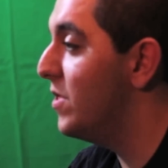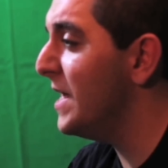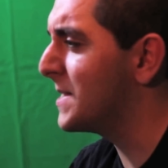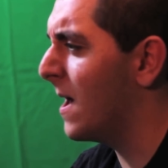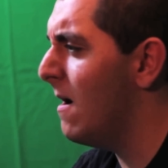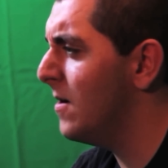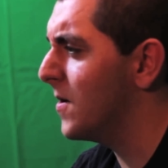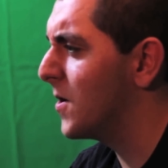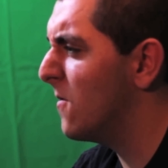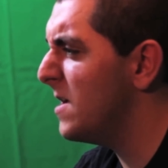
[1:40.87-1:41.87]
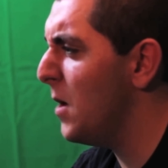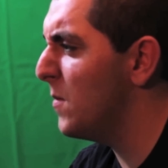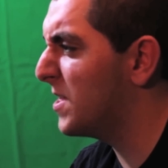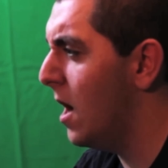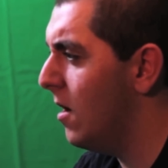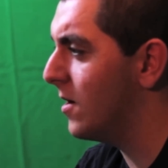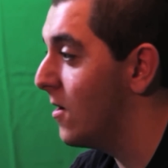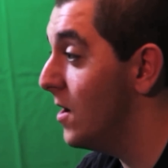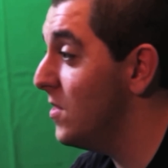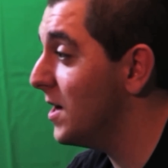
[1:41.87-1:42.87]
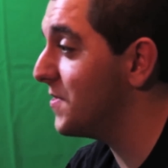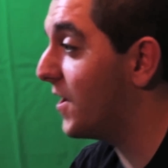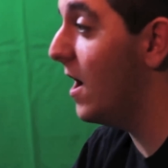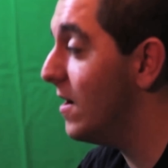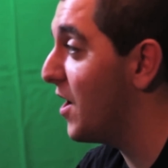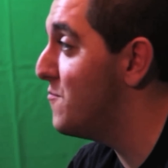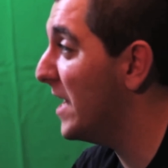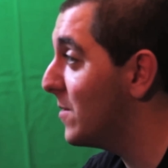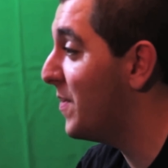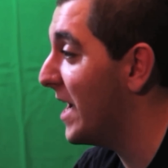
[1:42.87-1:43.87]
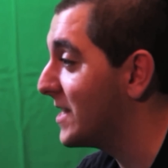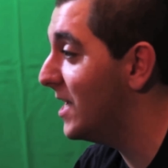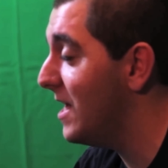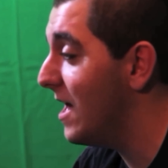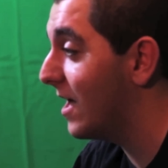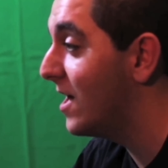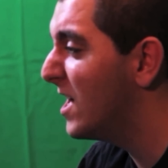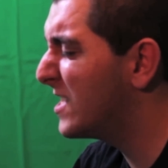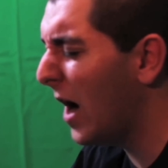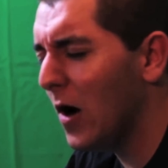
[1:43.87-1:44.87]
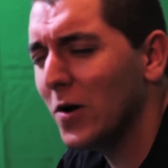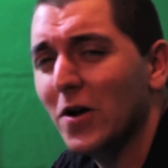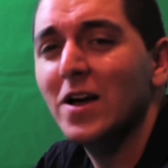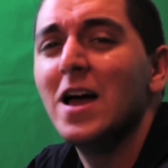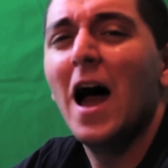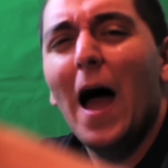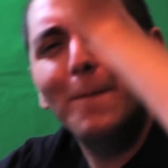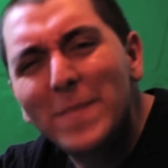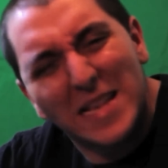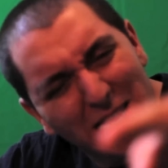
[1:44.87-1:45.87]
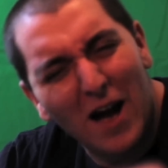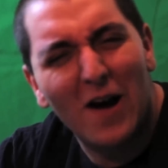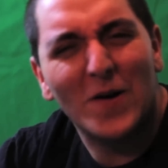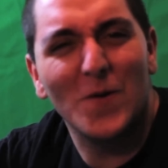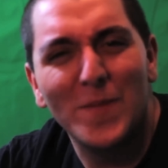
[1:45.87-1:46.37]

Play as Conker. Create with Conker. Unlock the Conker Mega Pack today. Conker. I miss Conker,